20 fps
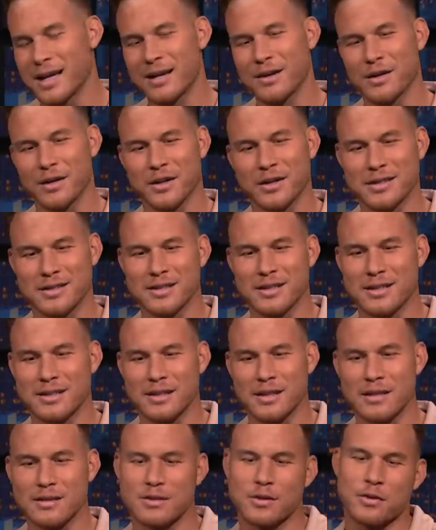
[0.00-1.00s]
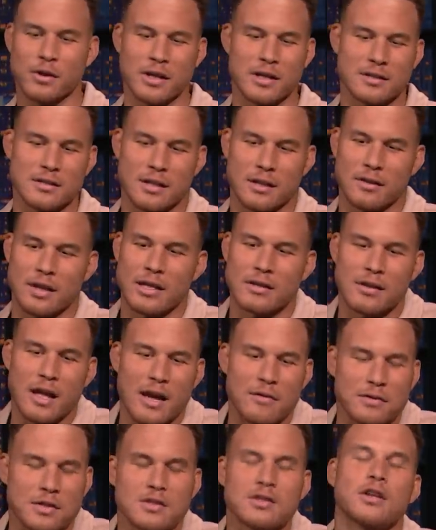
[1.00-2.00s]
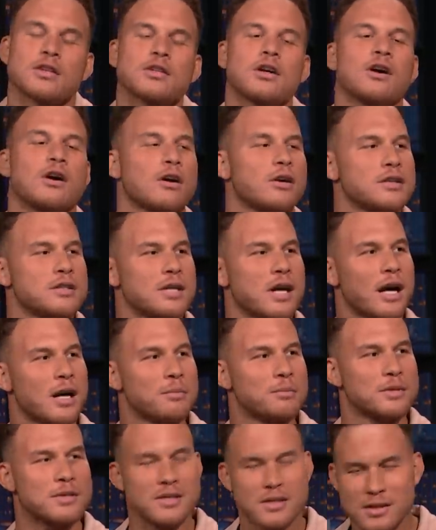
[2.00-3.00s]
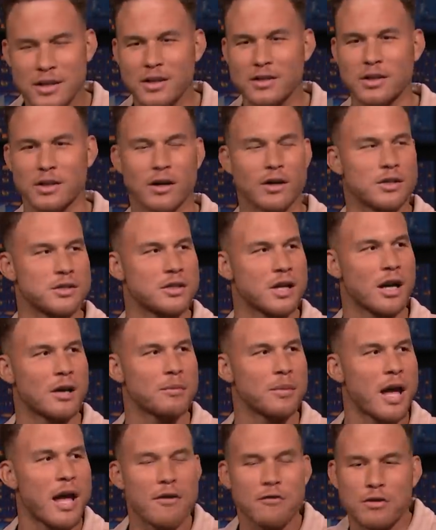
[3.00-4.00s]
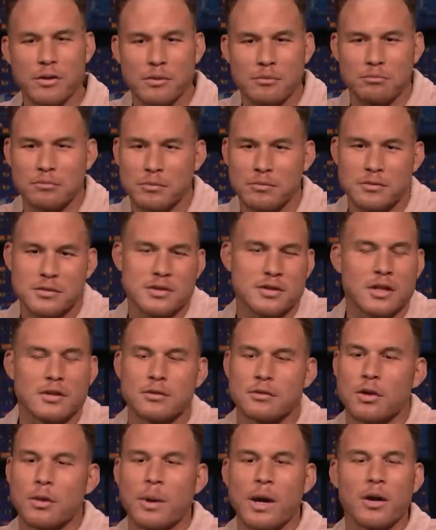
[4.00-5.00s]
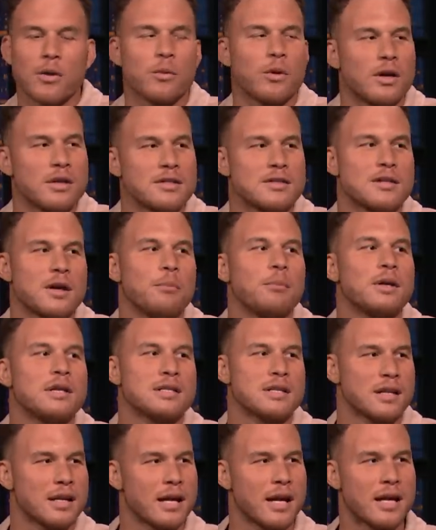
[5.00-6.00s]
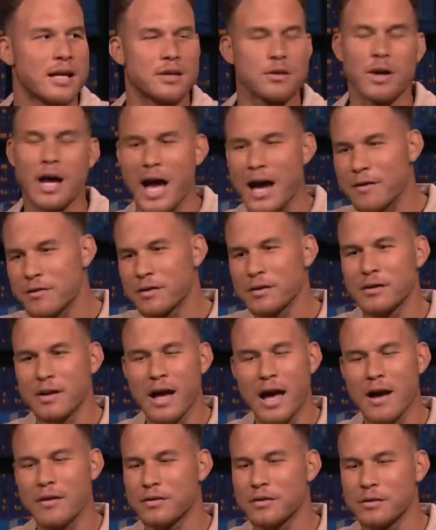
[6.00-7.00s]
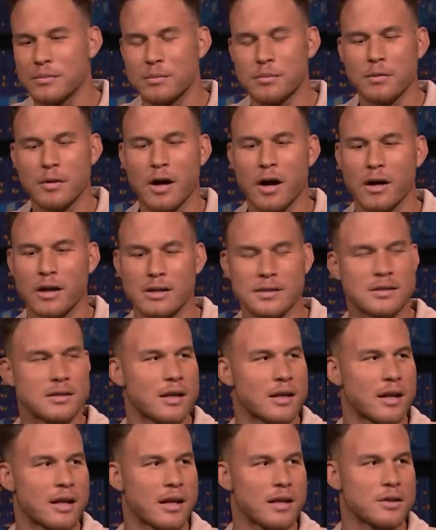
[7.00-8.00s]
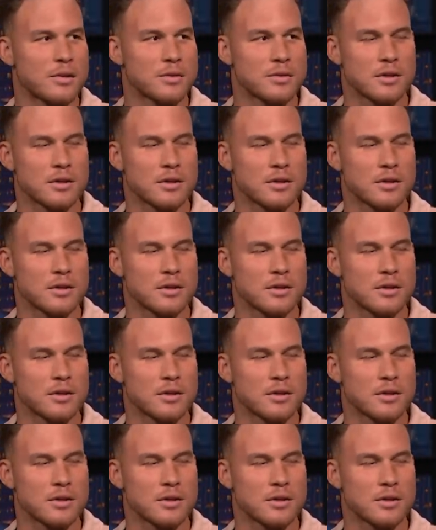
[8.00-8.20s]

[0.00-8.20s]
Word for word: I don't know. It's it's it's great. It's, they have such a hard job, such a hard job. Every no matter what, somebody's going to hate you. Half the half the audience is going to hate you.